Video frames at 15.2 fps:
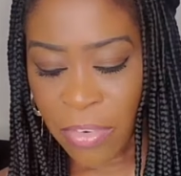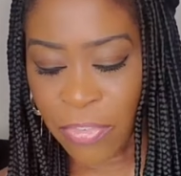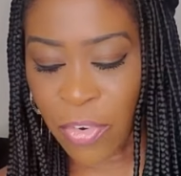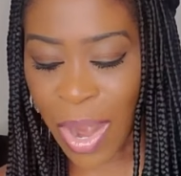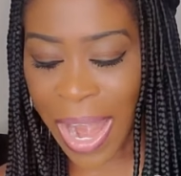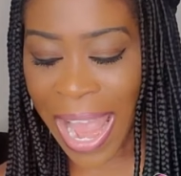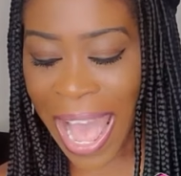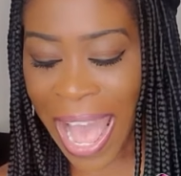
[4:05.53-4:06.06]

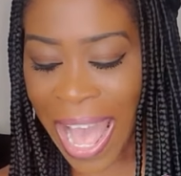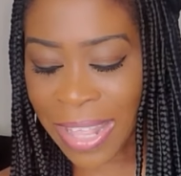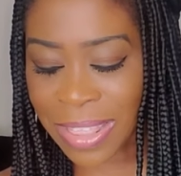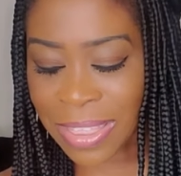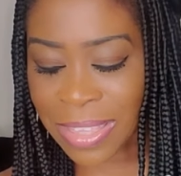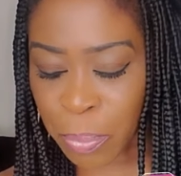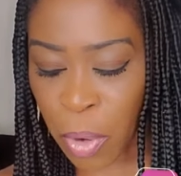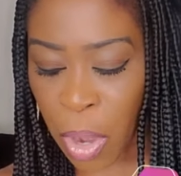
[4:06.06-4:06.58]
for
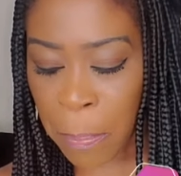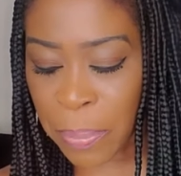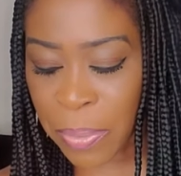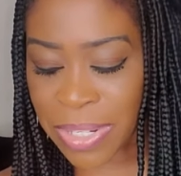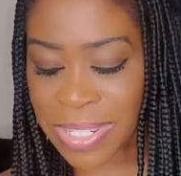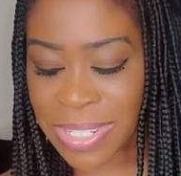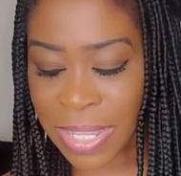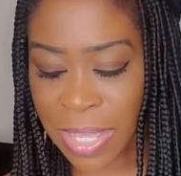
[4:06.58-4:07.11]
at
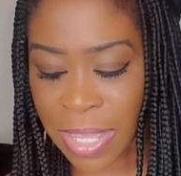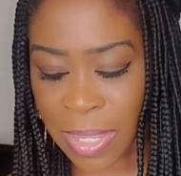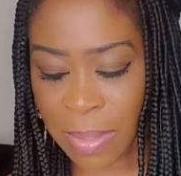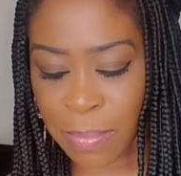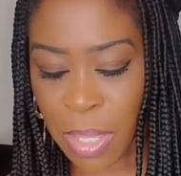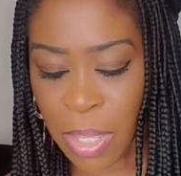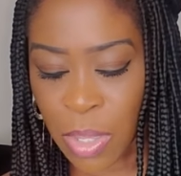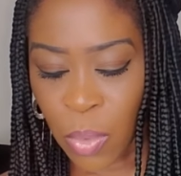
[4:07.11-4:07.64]
proper
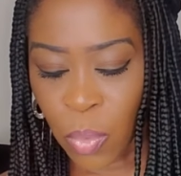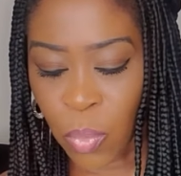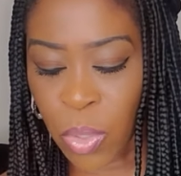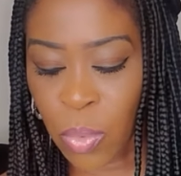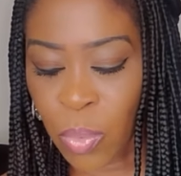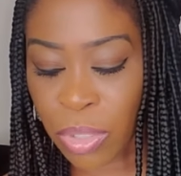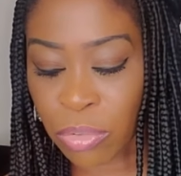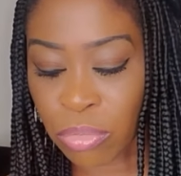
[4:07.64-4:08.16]
time
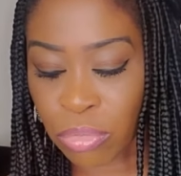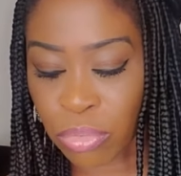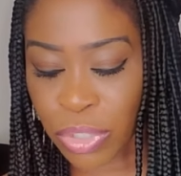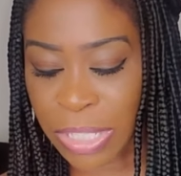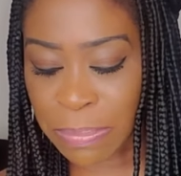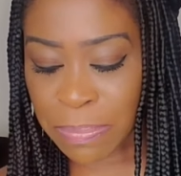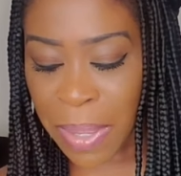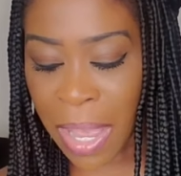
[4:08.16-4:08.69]
we will
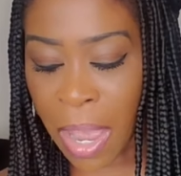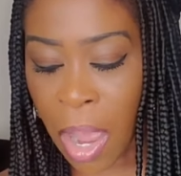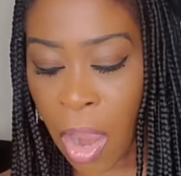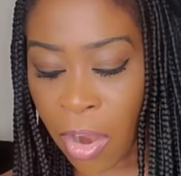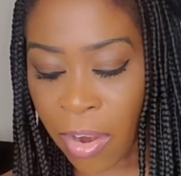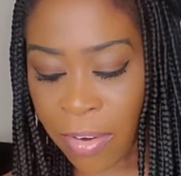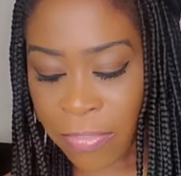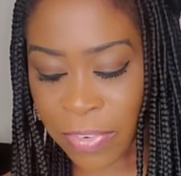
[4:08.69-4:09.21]
reap a
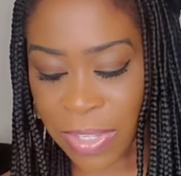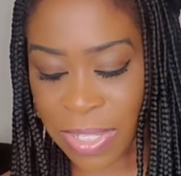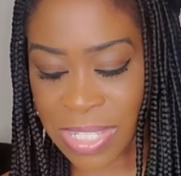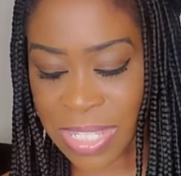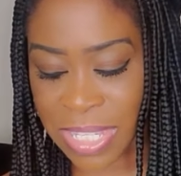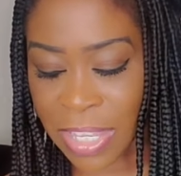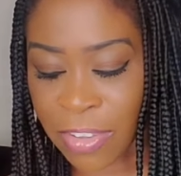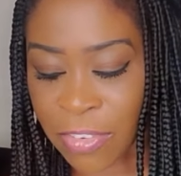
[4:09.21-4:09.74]

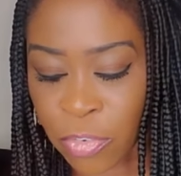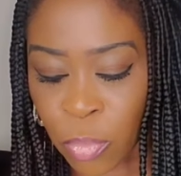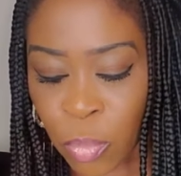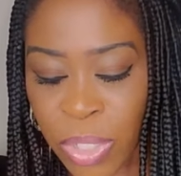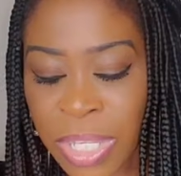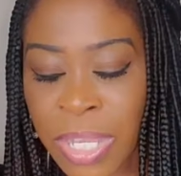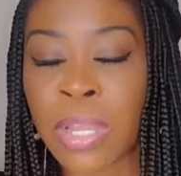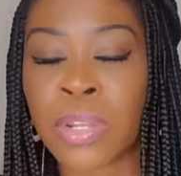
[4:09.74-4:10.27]
harvest if
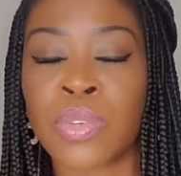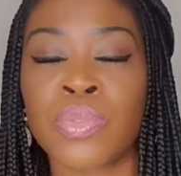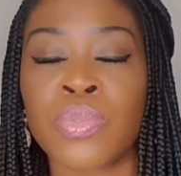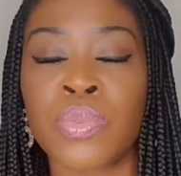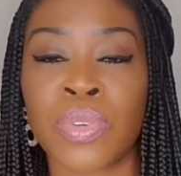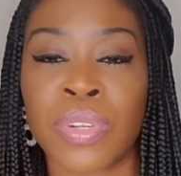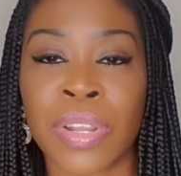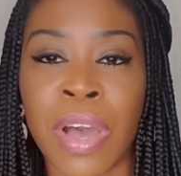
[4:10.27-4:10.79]
we
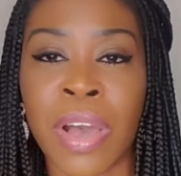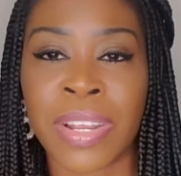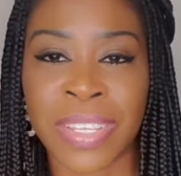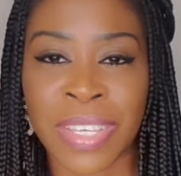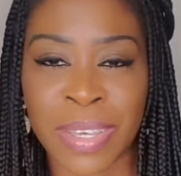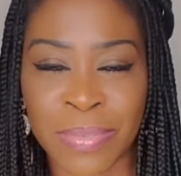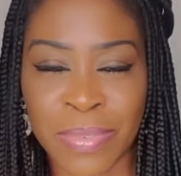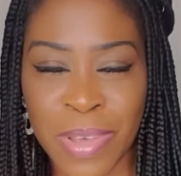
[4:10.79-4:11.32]
do
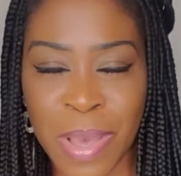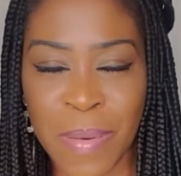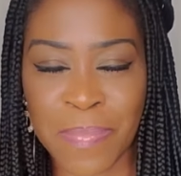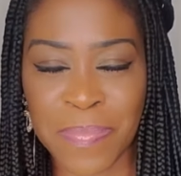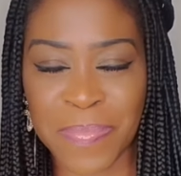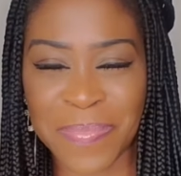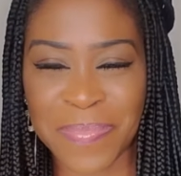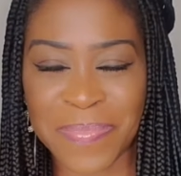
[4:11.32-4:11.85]
not give
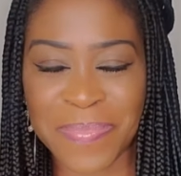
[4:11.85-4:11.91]
up.